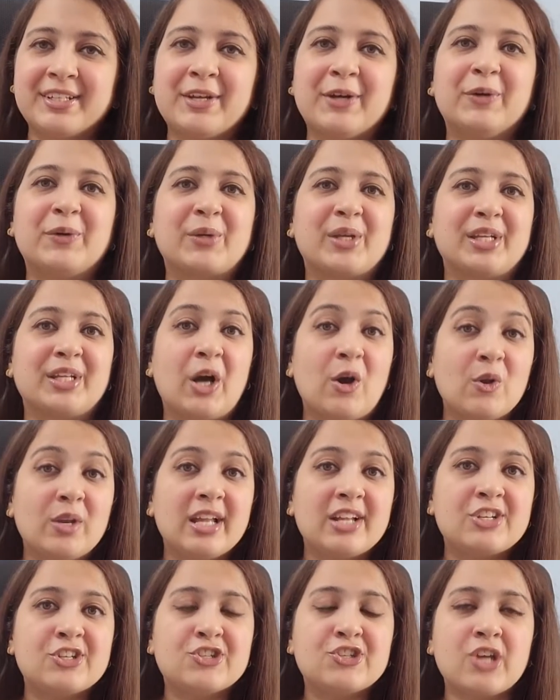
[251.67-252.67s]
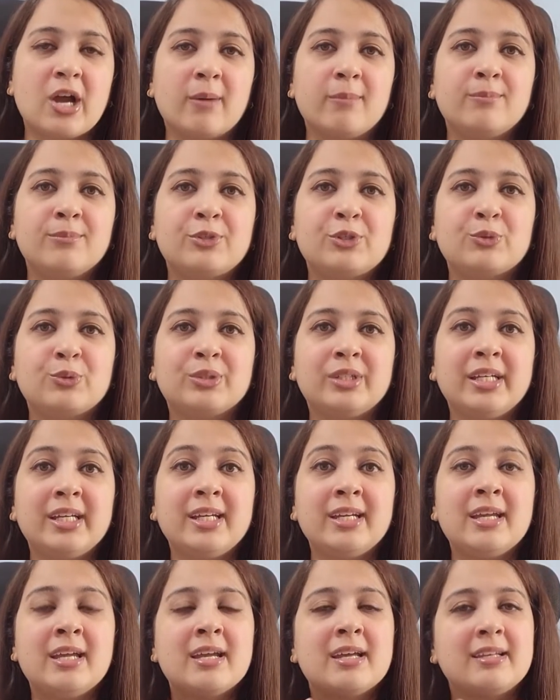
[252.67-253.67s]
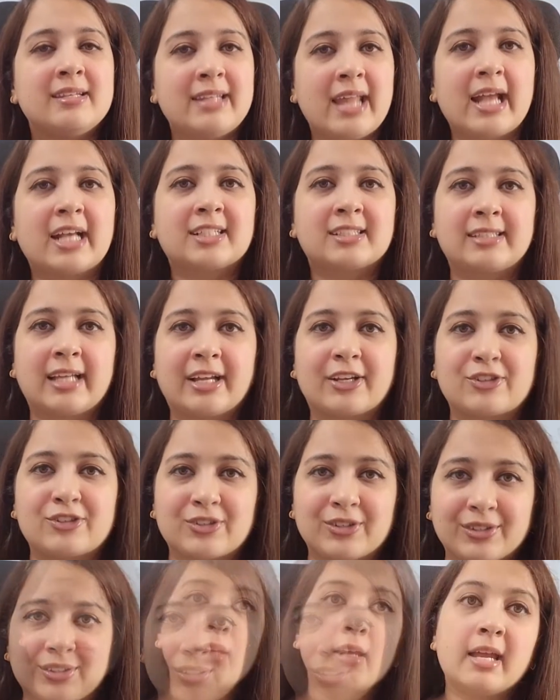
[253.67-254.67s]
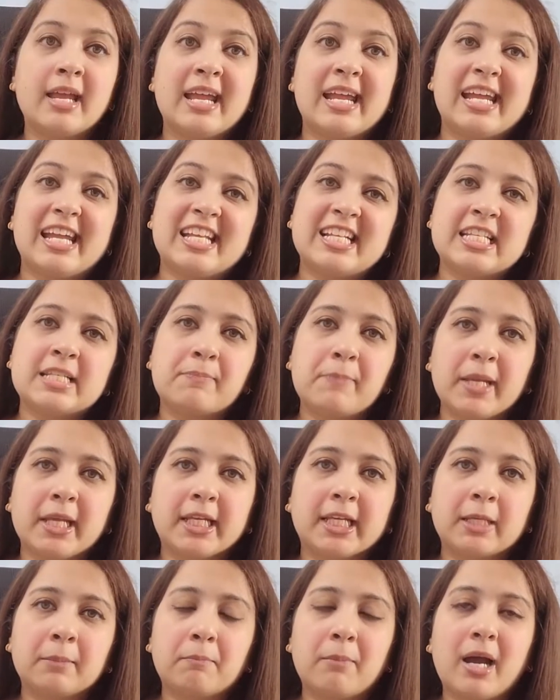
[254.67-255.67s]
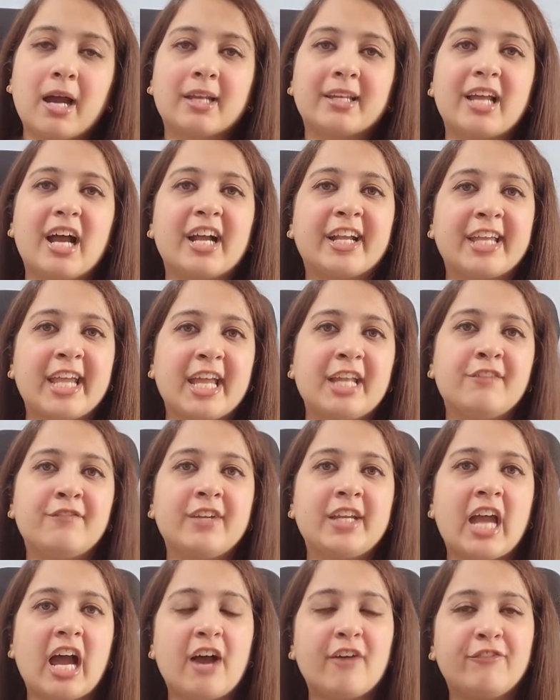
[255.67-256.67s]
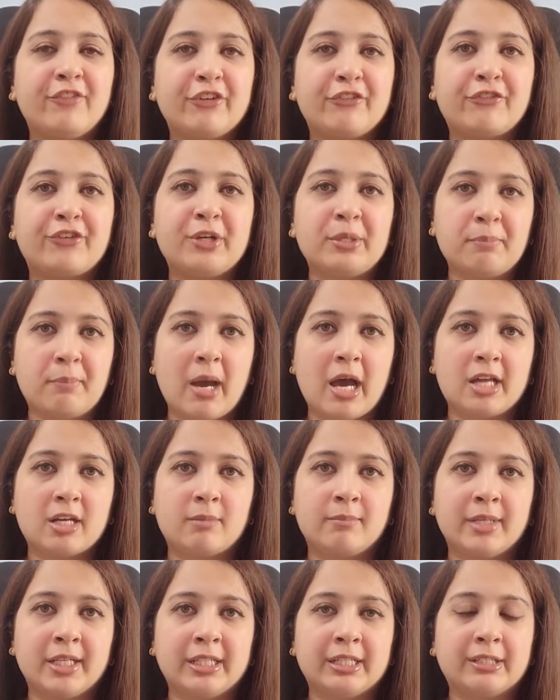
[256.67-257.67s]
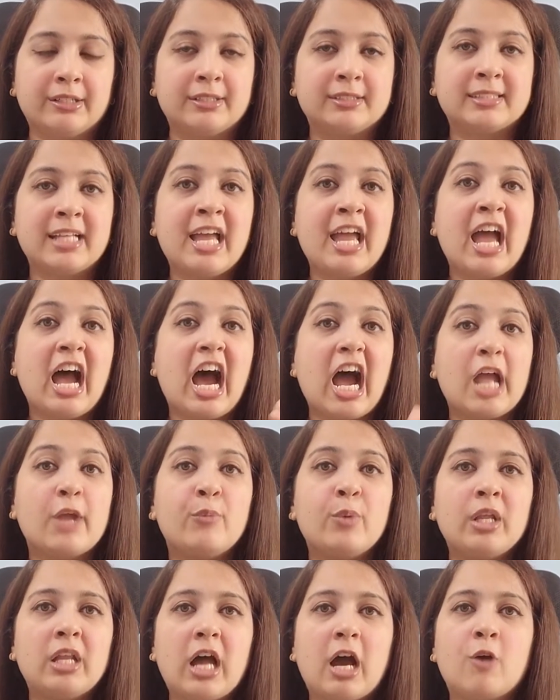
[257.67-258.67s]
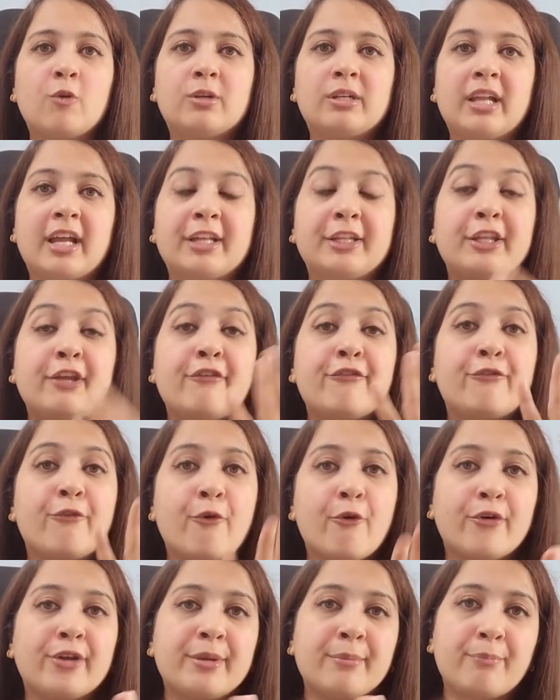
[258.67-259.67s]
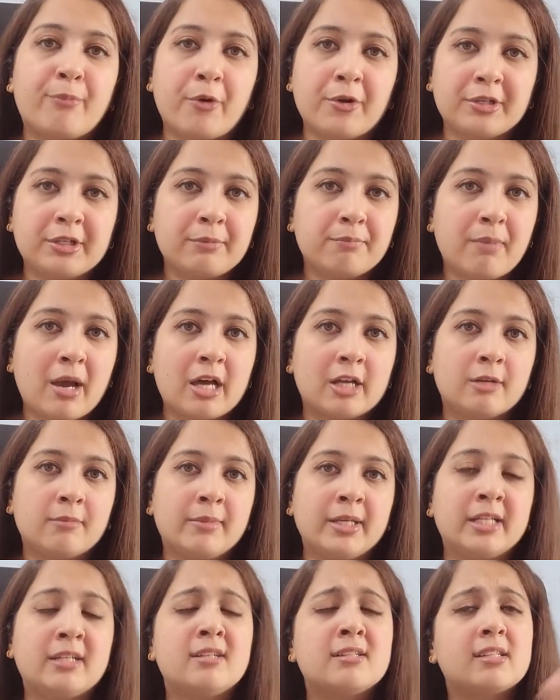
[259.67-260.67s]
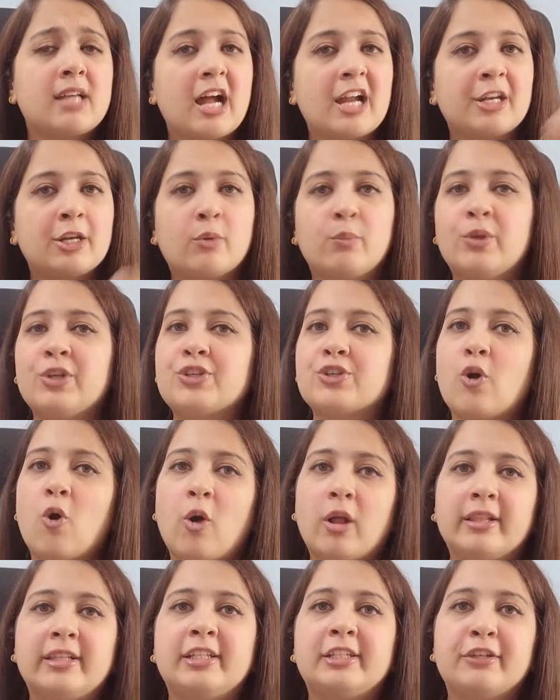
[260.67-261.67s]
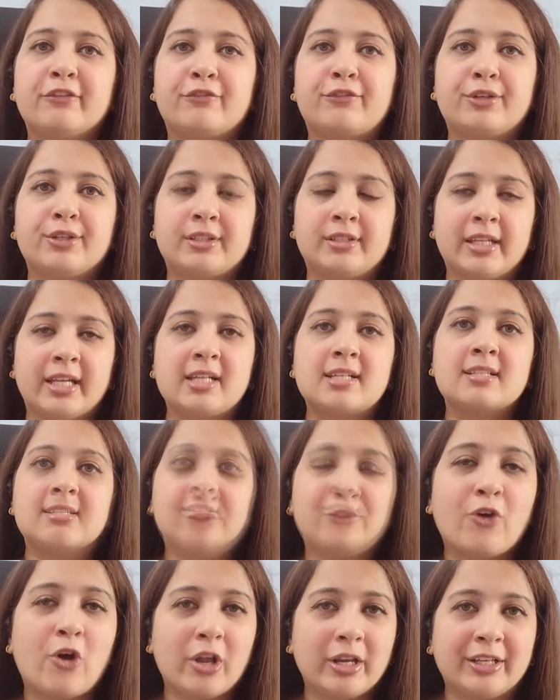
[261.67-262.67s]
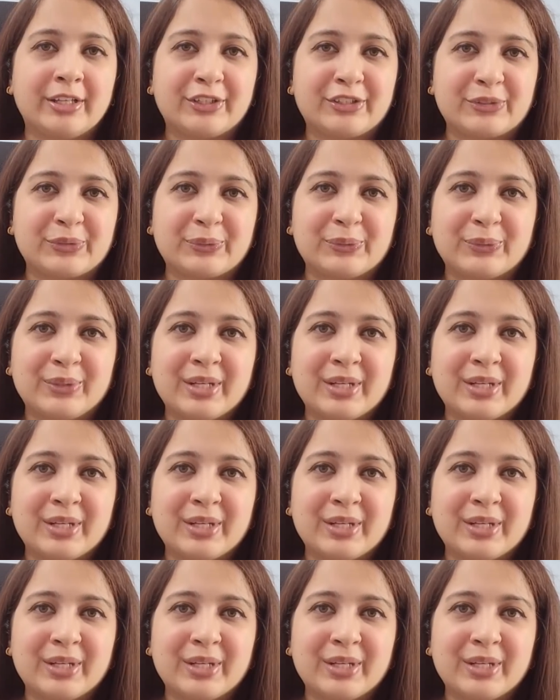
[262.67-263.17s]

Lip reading: Okay, now let's jump to the next section. In speaking part, again we have different parameters. I will outline the 4 important parameters under which all the different things fall into.